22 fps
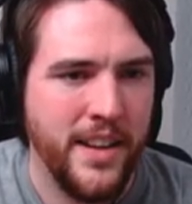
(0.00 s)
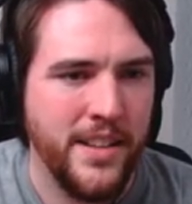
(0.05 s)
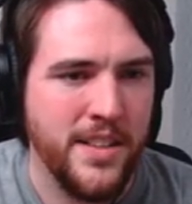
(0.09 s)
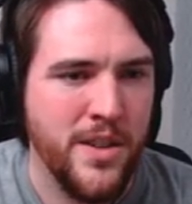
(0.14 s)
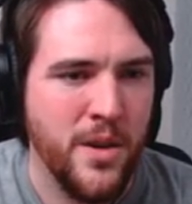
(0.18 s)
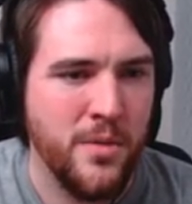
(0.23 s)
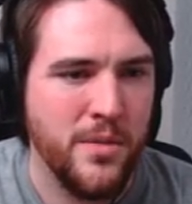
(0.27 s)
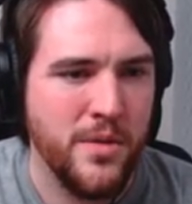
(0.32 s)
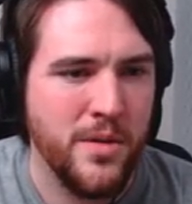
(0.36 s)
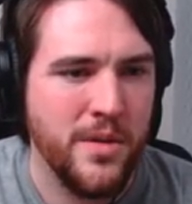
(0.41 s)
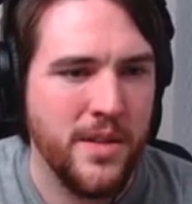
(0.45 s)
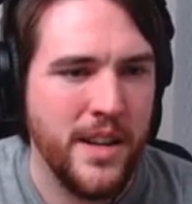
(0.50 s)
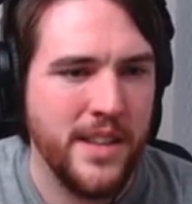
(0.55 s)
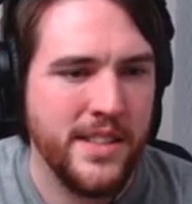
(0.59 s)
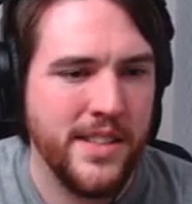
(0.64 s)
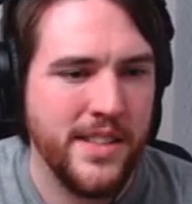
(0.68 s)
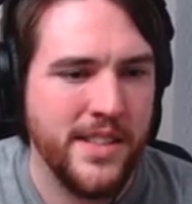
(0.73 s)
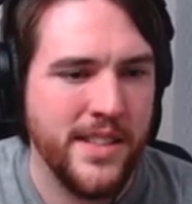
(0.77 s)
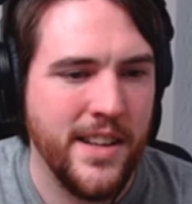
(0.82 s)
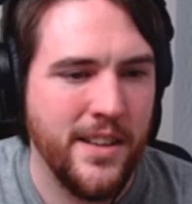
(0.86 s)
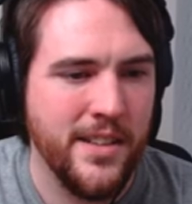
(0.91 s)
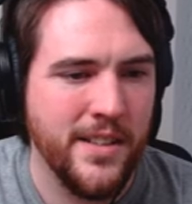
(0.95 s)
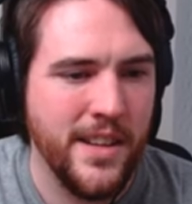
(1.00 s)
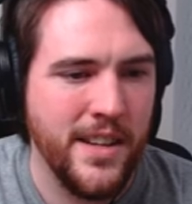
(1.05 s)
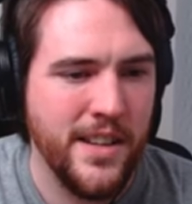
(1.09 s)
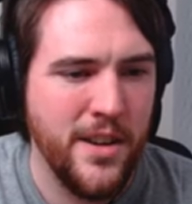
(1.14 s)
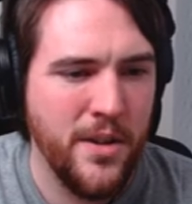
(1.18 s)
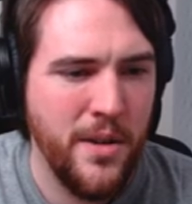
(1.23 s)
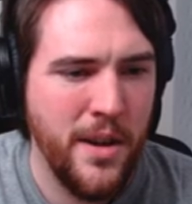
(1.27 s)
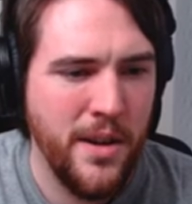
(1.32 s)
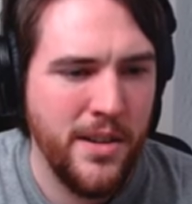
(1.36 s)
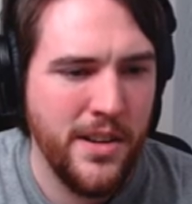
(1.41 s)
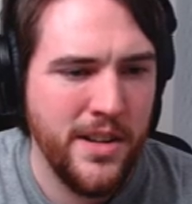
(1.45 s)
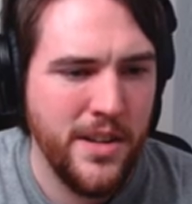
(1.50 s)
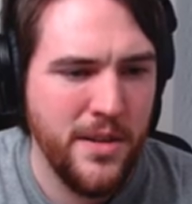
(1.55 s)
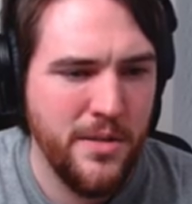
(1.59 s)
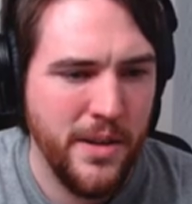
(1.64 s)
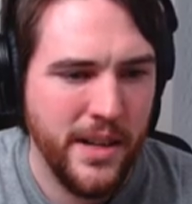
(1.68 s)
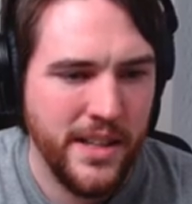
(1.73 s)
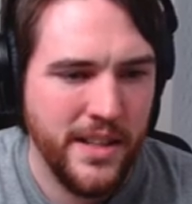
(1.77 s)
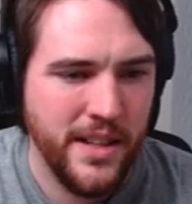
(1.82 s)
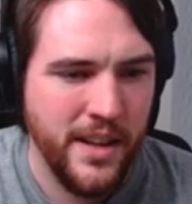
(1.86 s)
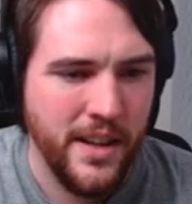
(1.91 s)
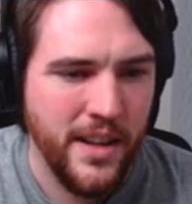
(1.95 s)
don't necessarily know how to do
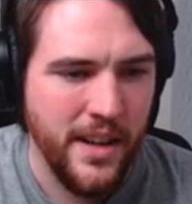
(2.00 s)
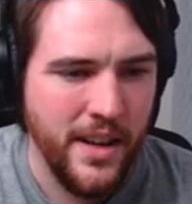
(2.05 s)
it.